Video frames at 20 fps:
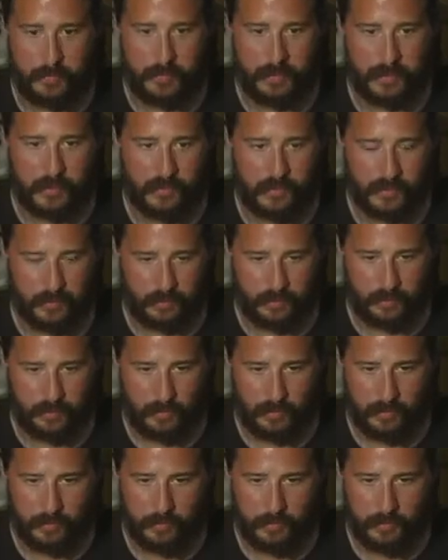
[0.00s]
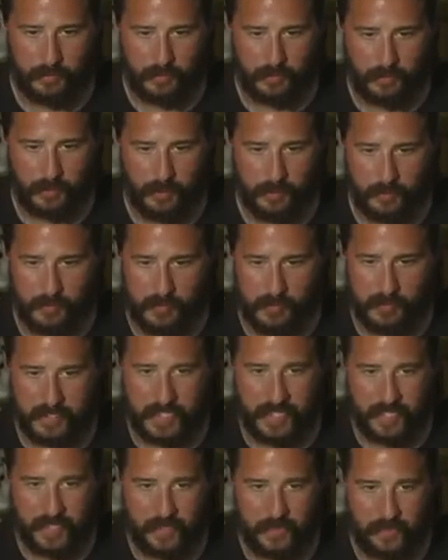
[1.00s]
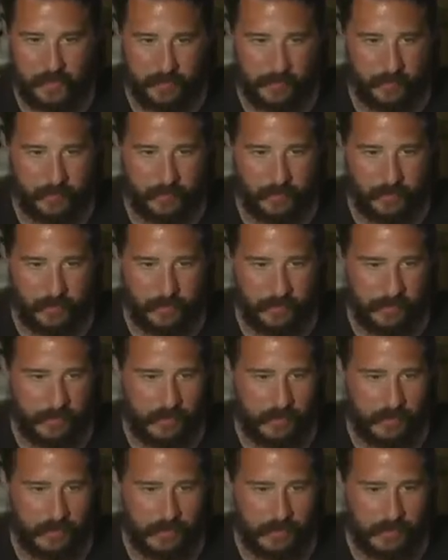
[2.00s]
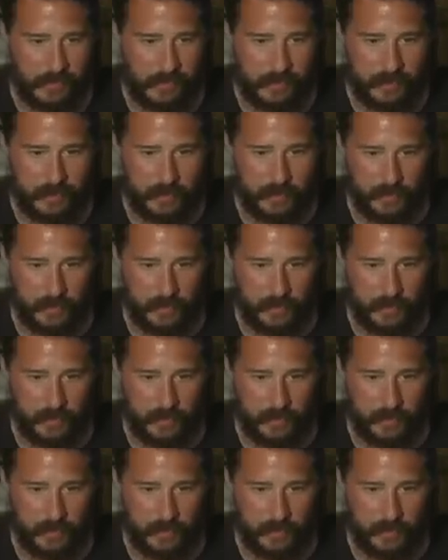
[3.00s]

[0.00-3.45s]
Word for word: because I, you know, sometimes be 10 years before I posted anything.